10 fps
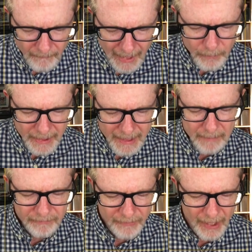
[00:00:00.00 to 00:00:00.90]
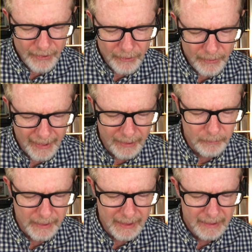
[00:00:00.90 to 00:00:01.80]
we come, Father, and
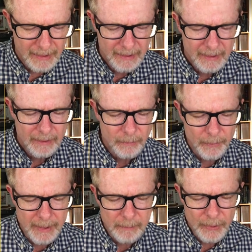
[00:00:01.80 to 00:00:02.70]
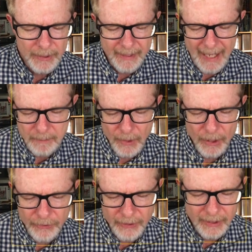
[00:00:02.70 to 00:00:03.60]
we we put that
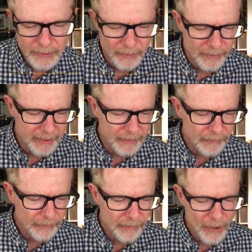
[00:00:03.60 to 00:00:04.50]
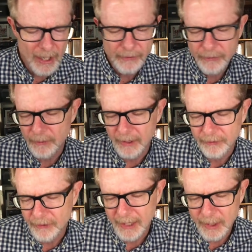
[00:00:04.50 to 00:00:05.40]
person or these thoughts or
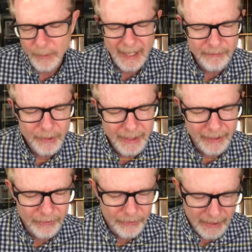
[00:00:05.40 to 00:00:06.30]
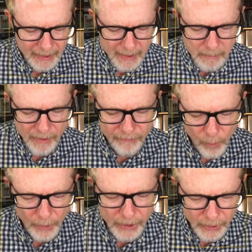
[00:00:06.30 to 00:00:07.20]
this thing, whatever it is,
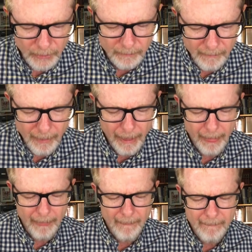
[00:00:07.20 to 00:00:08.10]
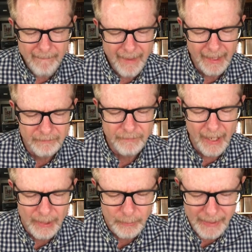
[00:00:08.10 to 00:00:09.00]
before you. And
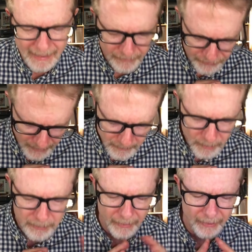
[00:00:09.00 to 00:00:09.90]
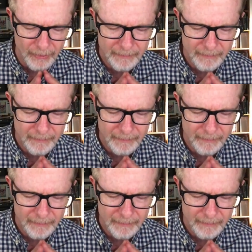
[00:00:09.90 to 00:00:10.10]
Father, we have a simple prayer.